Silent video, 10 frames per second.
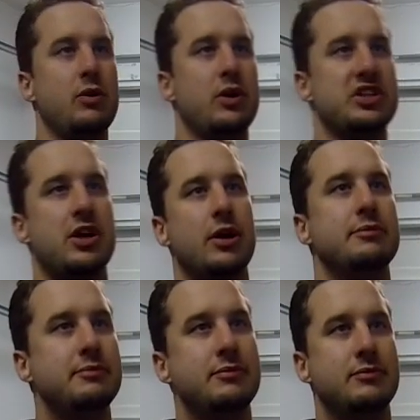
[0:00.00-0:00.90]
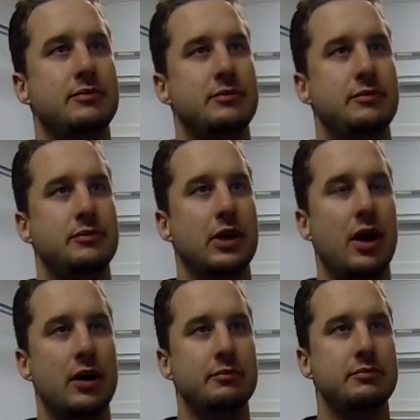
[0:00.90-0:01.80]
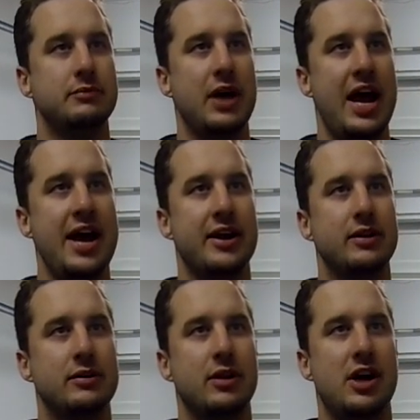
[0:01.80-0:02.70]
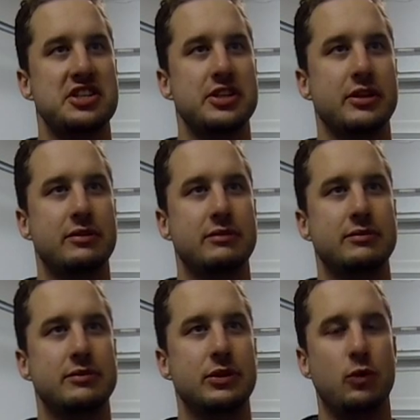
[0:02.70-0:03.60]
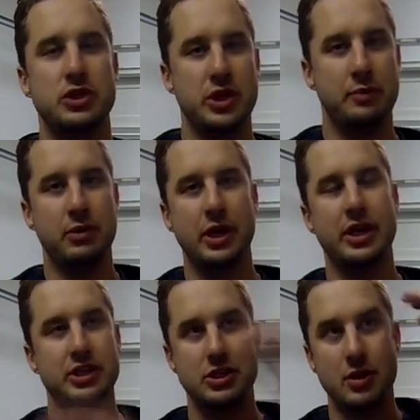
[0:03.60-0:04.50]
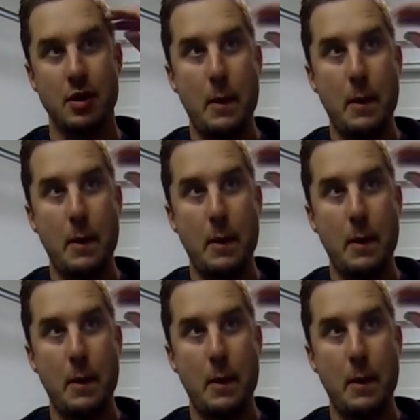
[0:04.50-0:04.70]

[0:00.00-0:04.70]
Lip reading: know where to start. Had it, lost it. Once you hit play, it just